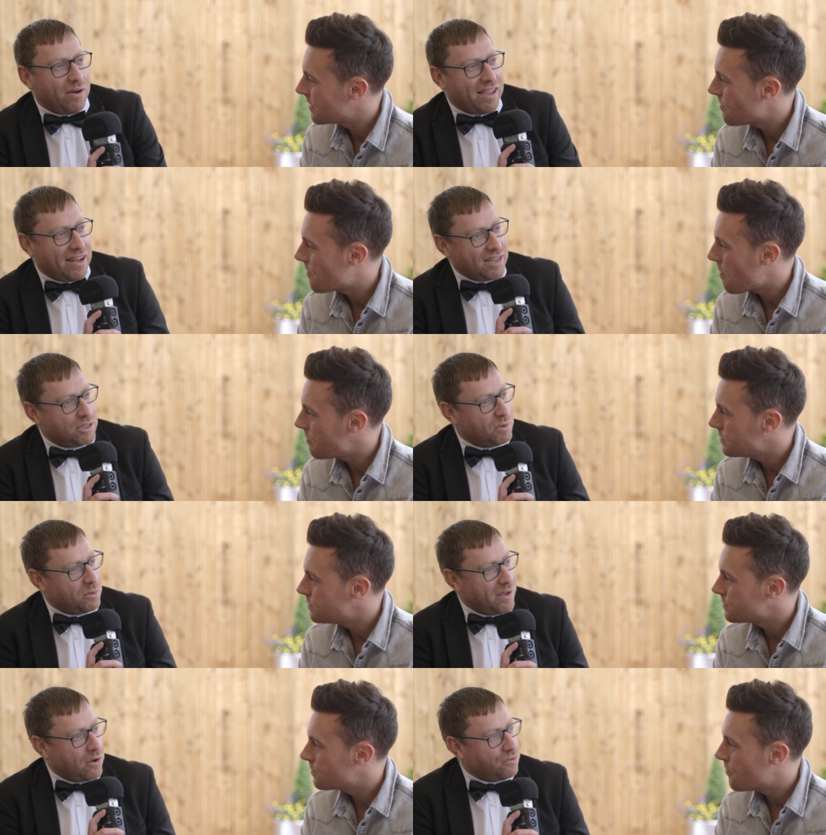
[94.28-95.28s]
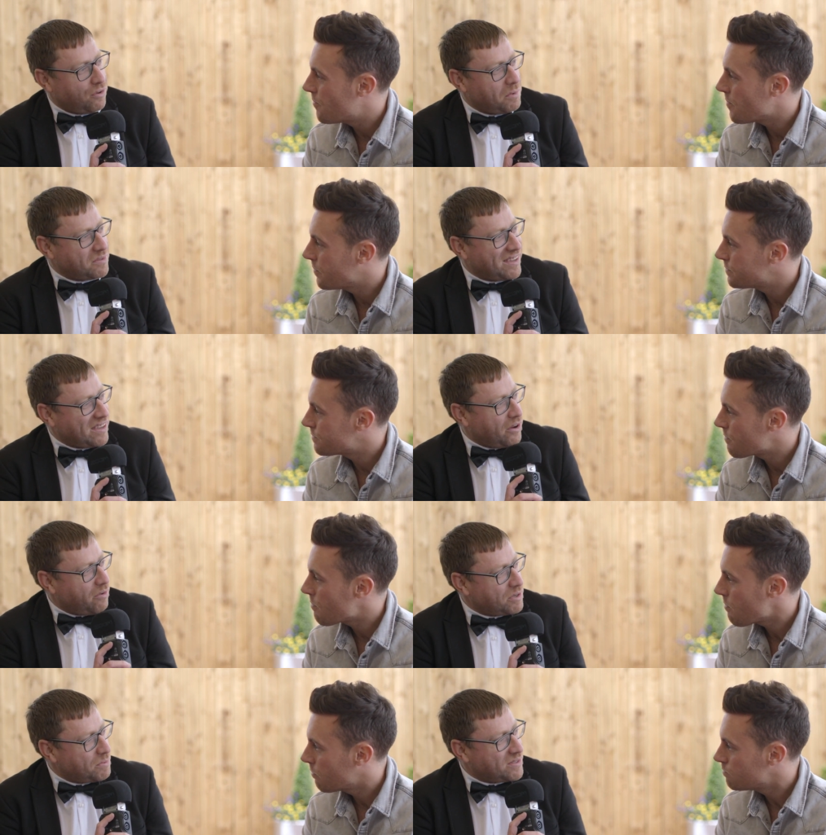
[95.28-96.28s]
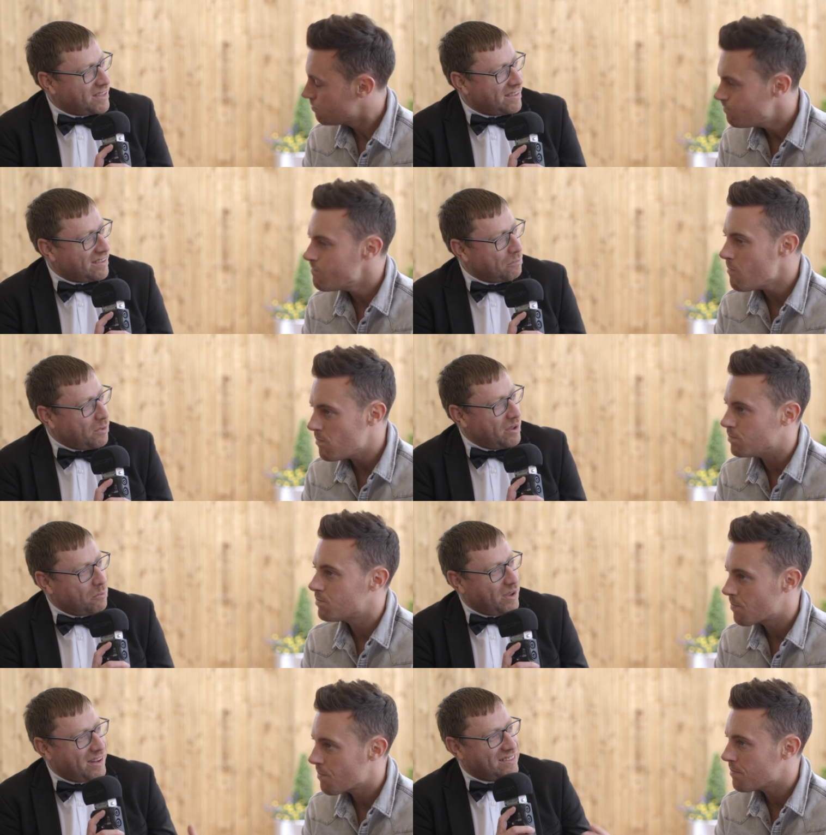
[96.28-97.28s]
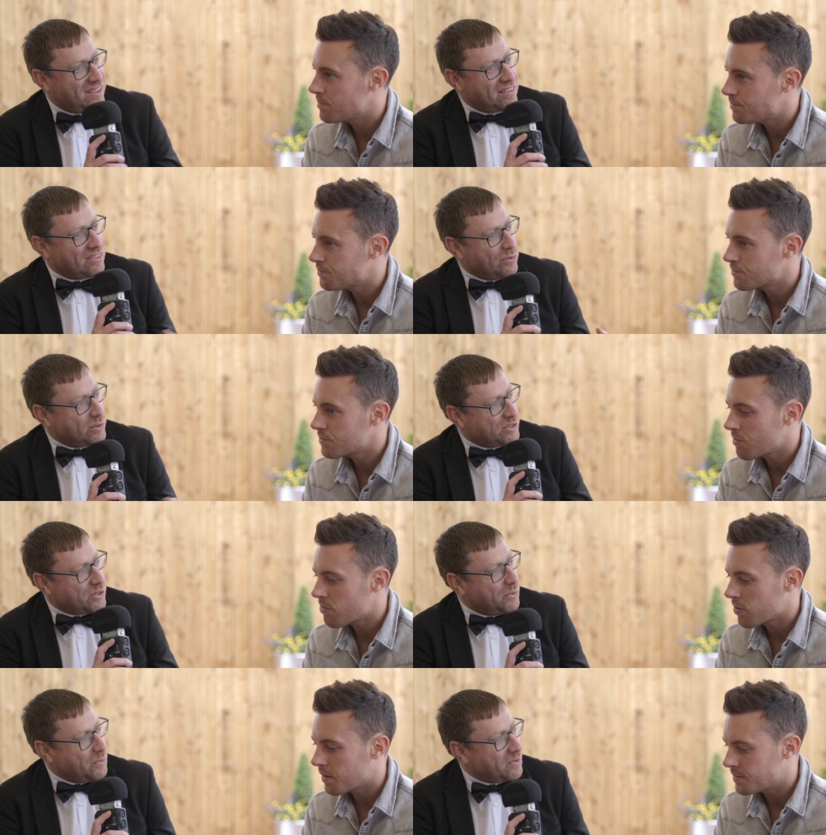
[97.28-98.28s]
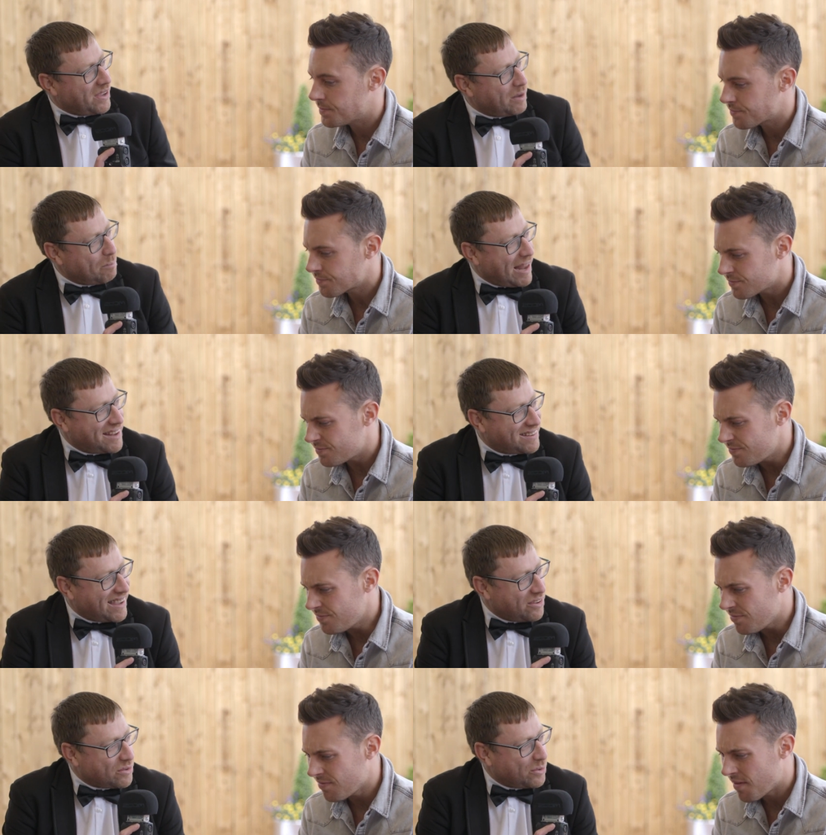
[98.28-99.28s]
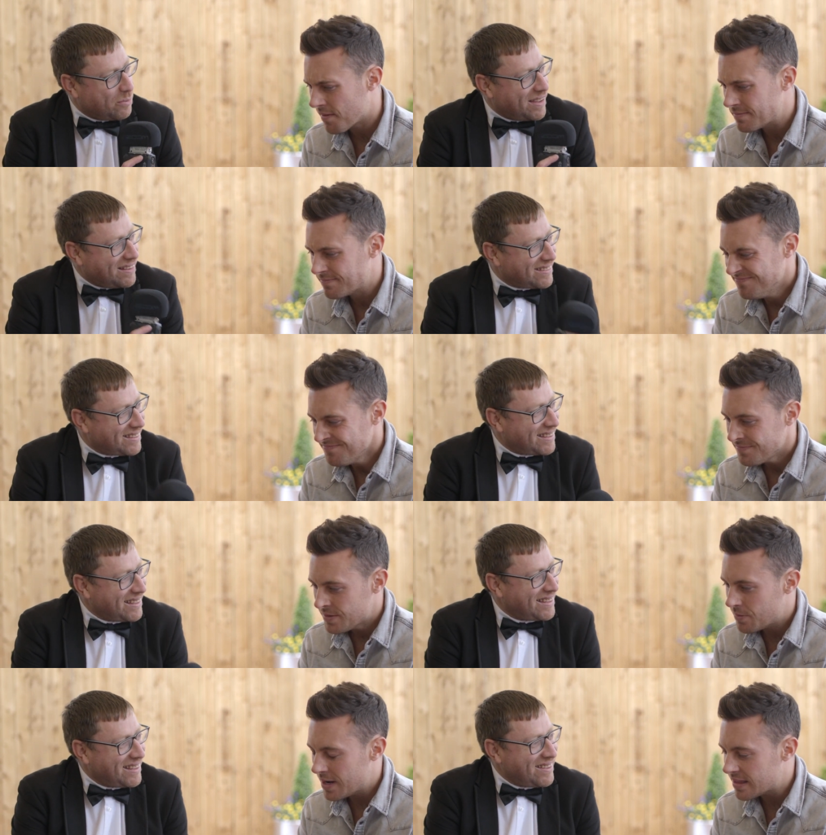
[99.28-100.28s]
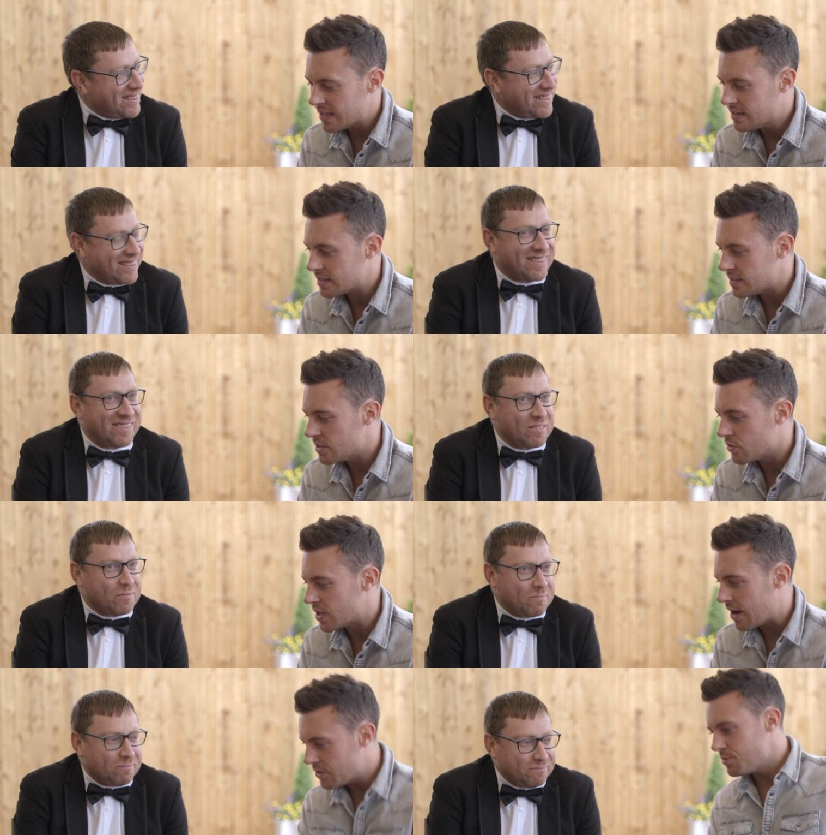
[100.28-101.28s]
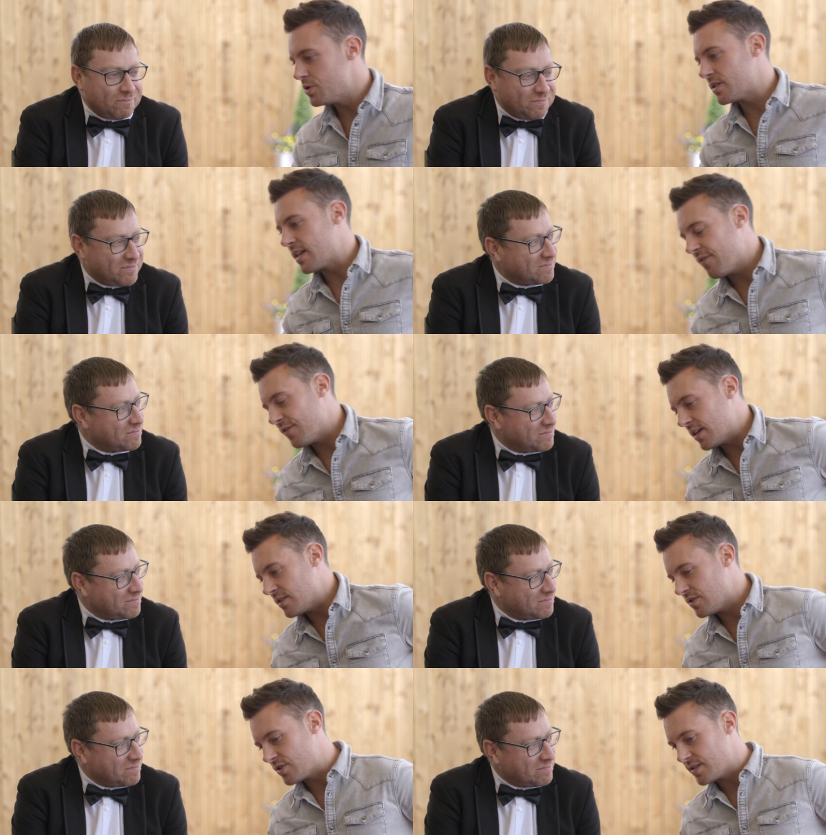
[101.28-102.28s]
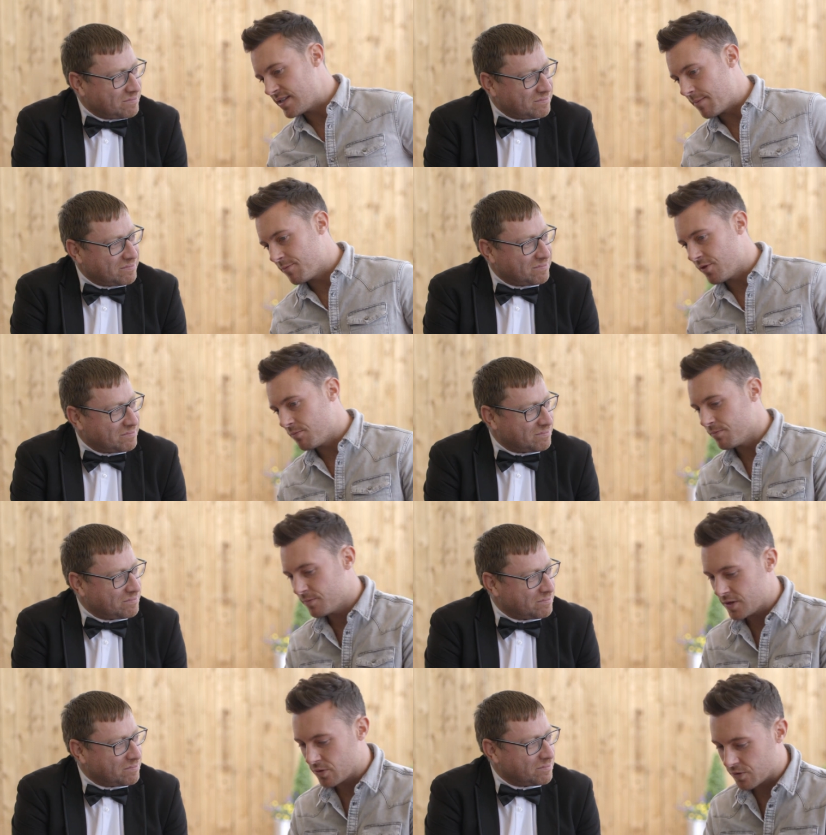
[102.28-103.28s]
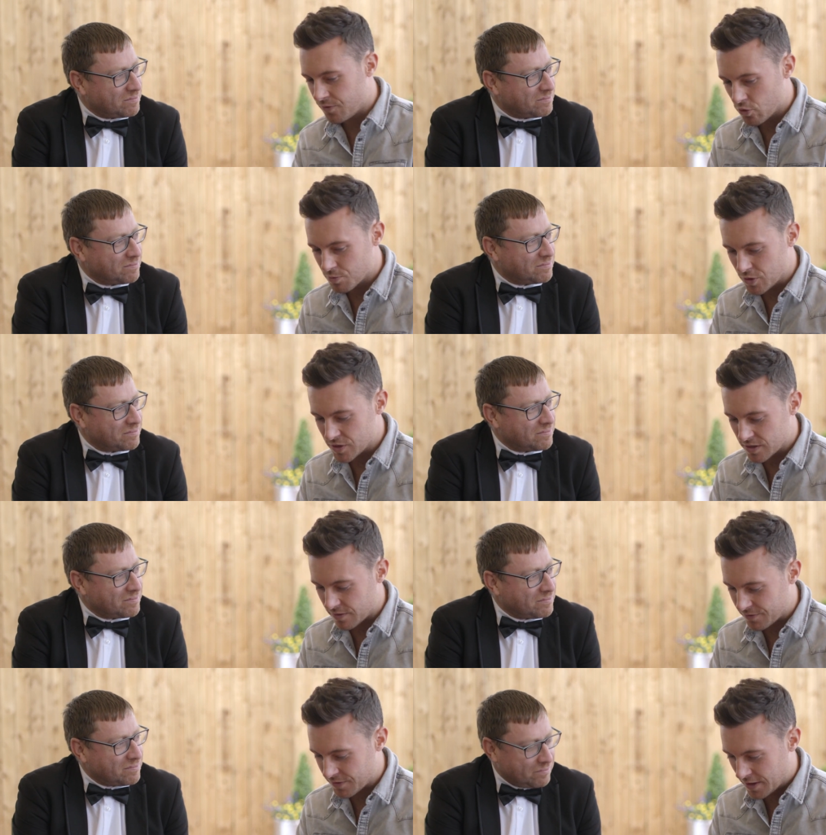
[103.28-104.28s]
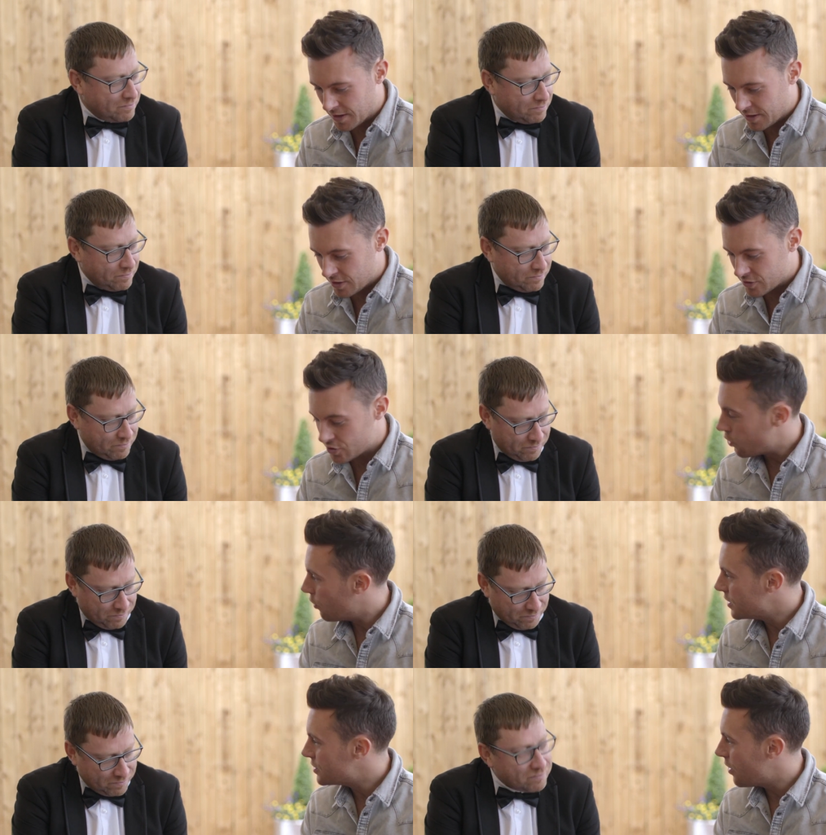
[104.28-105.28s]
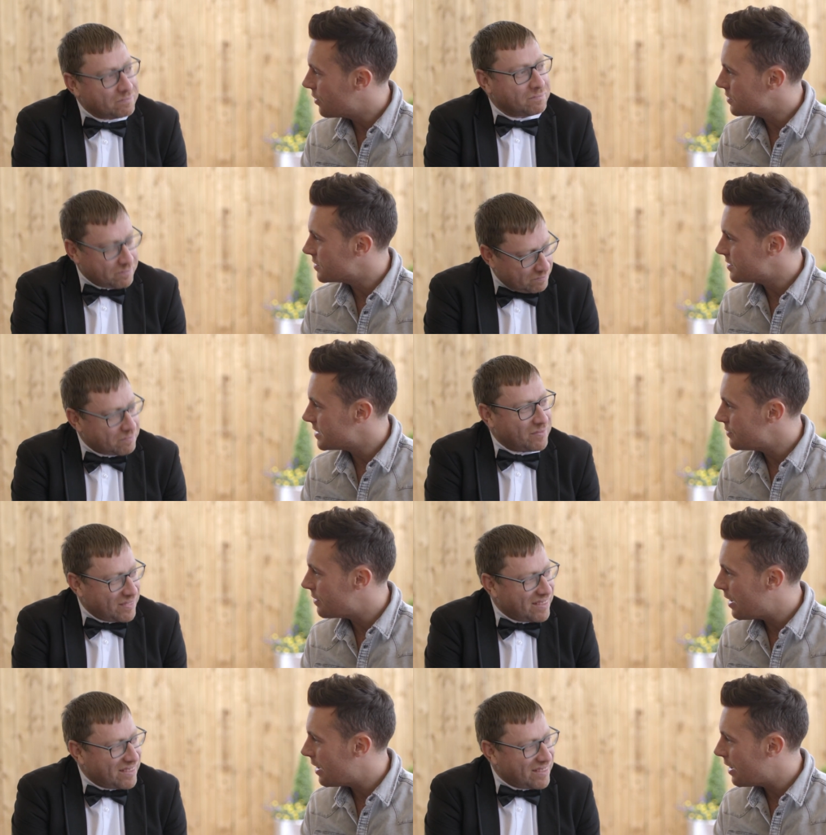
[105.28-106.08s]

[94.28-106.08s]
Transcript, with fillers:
Speaker 1: a great connection between country music and Irish music. Why why do you think those two kind of blend together so well?
Speaker 2: Well, I think you know the Irish music definitely is stemmed from you know the folk music of story songs and sitting